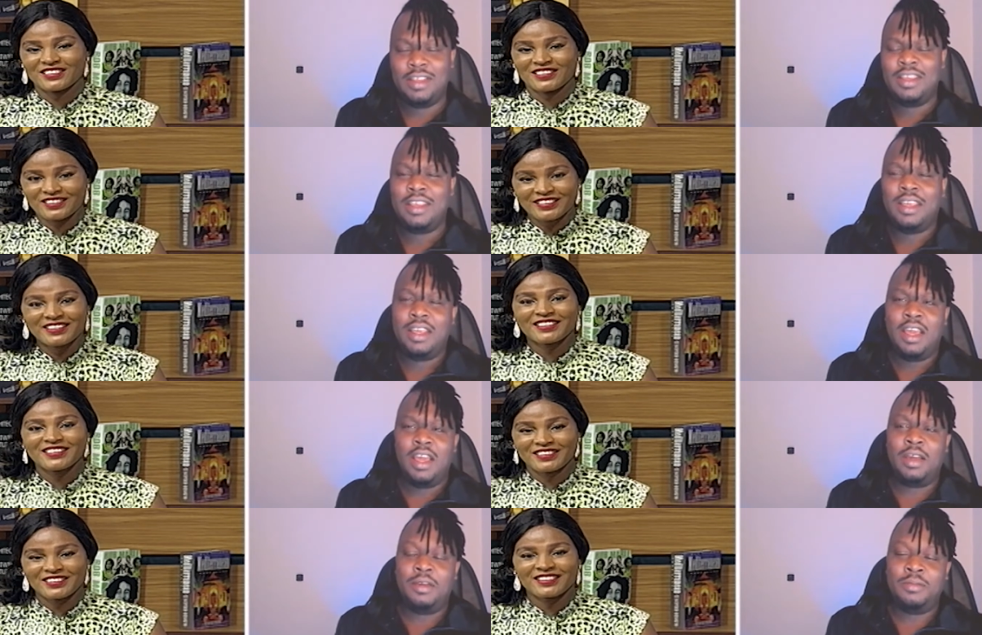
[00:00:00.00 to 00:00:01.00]
Speaker 1: uh-huh.
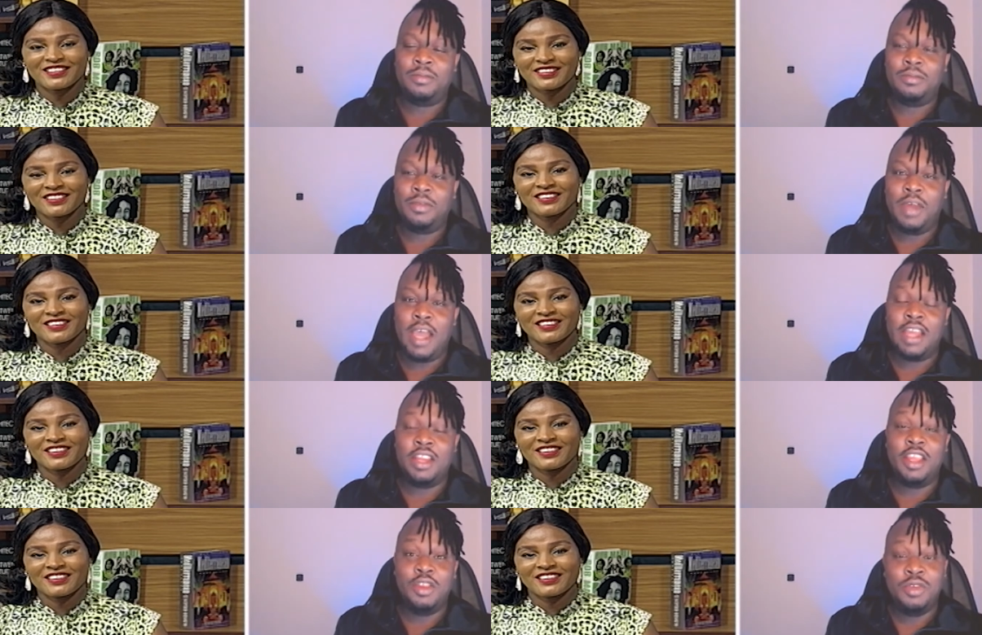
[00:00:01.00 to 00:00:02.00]
um, I had a
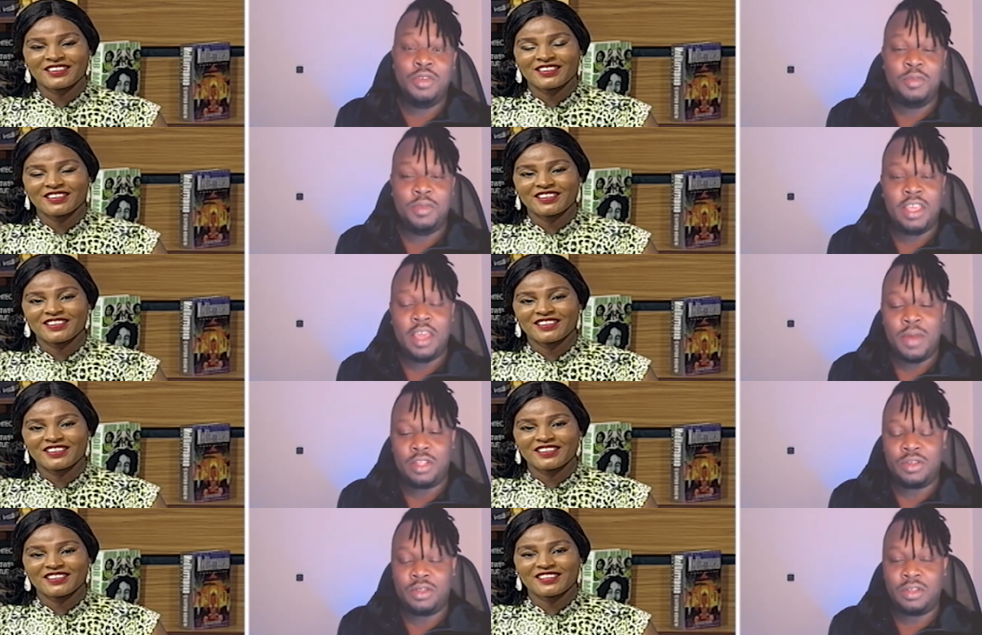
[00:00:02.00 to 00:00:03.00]
new EP came out
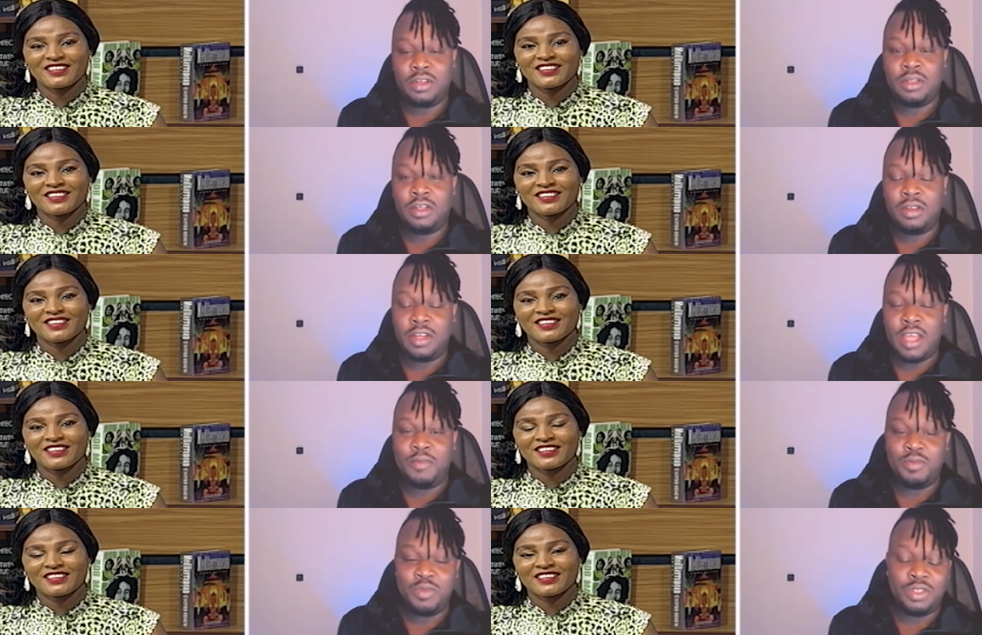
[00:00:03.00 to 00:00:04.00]
on on Apple
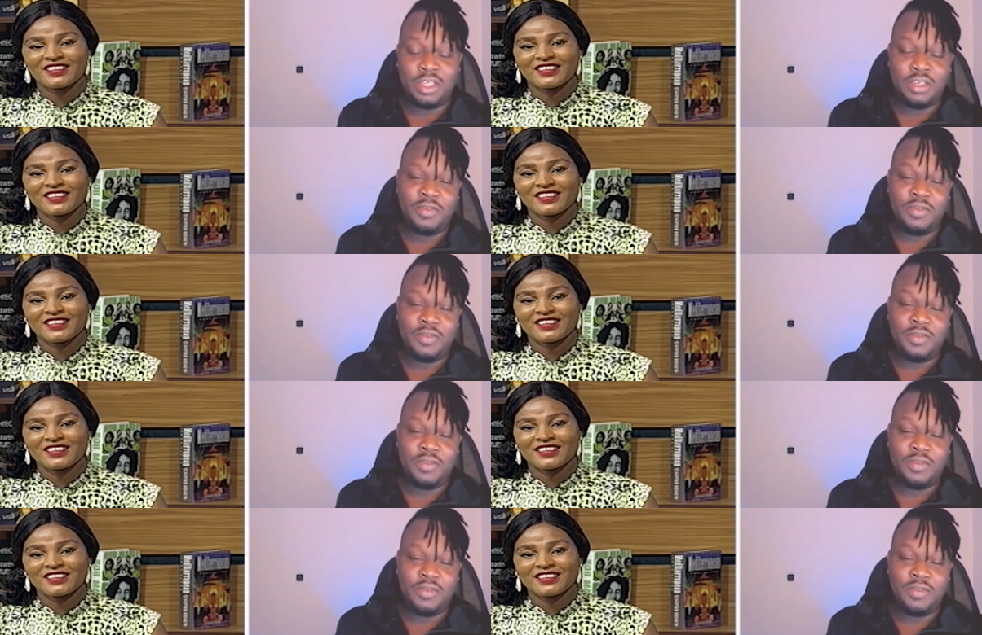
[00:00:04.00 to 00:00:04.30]
Music for